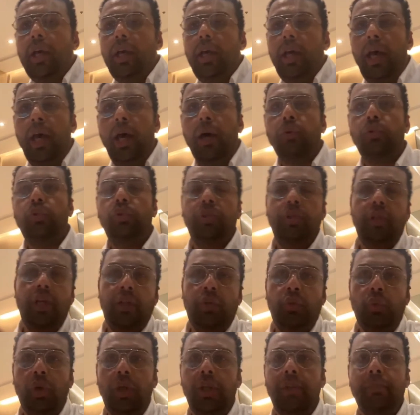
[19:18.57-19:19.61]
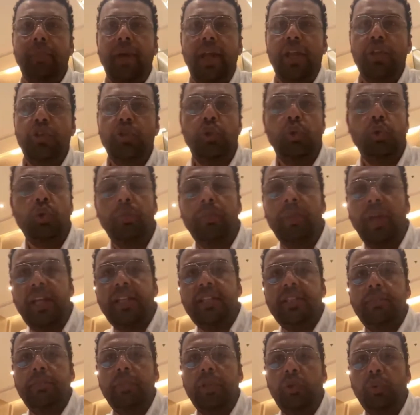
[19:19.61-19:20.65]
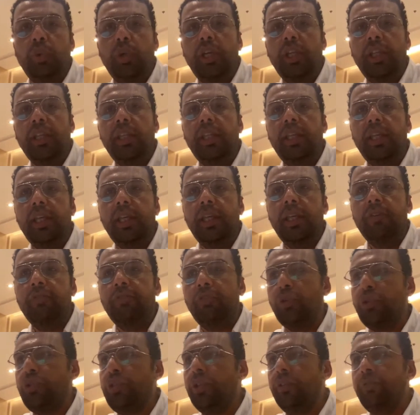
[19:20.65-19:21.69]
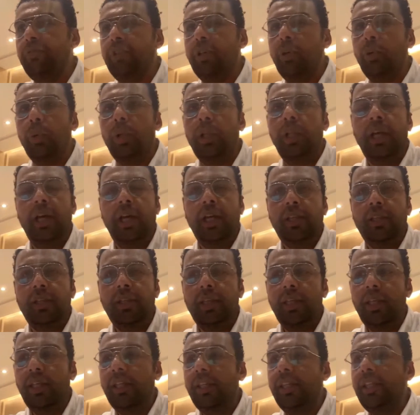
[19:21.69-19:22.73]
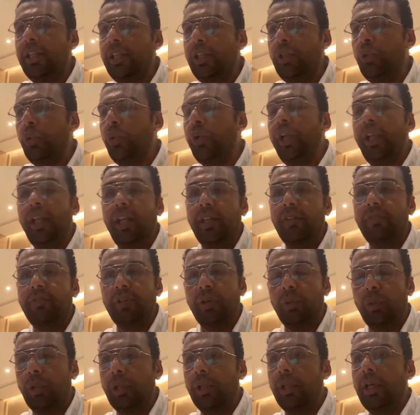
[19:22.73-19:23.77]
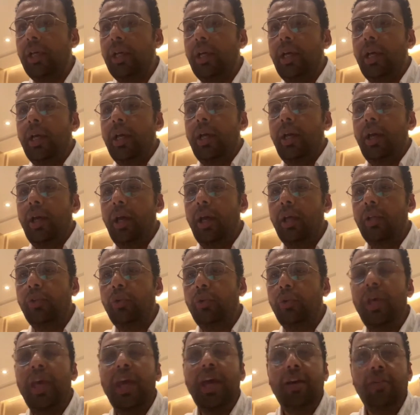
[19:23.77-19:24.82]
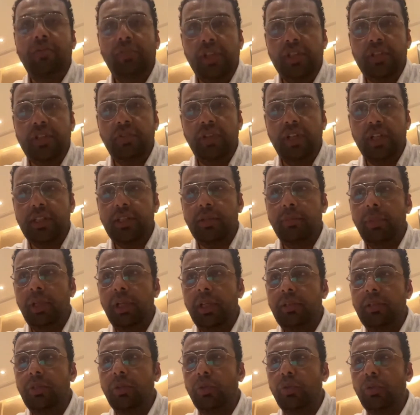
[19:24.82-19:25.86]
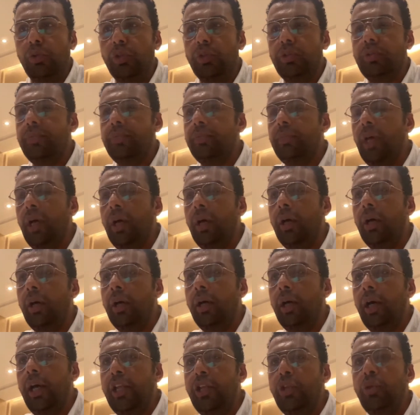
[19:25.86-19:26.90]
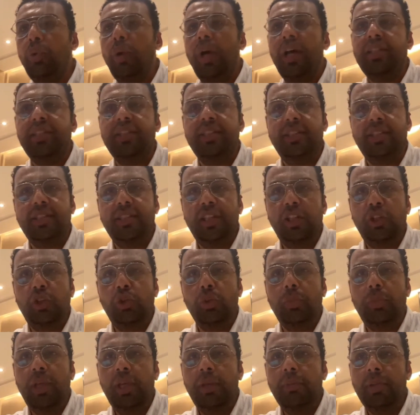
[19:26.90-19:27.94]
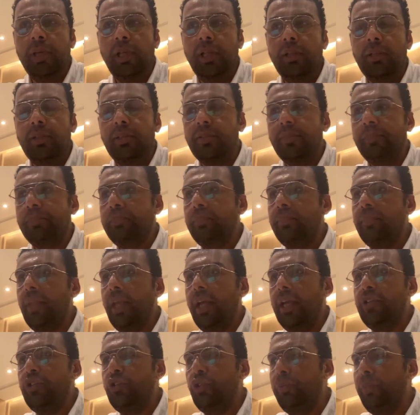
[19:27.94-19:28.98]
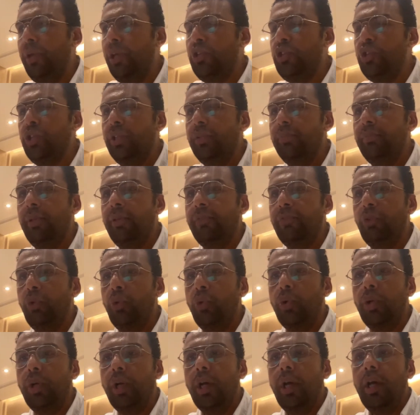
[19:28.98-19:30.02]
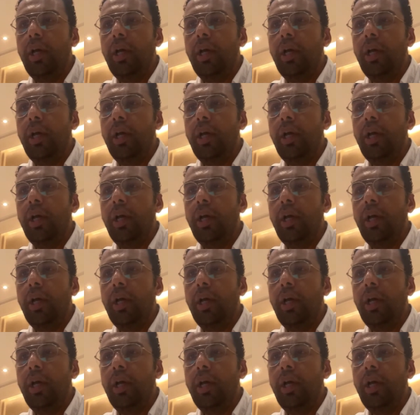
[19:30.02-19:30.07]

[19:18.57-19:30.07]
how it will manage to mix between the fossil fuel and the new green fuel. Do we have this flexibility or not? New assets need to be built, as you mentioned before,